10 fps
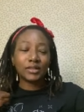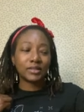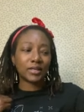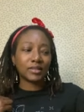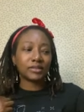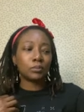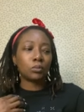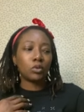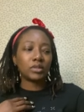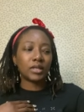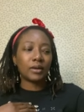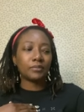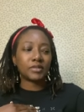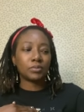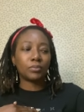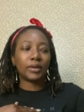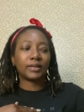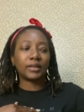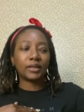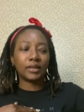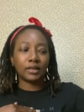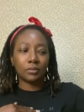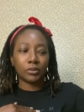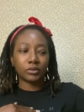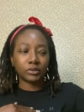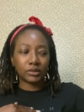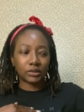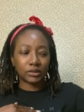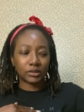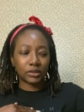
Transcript: It's like the more time you spend thinking about this,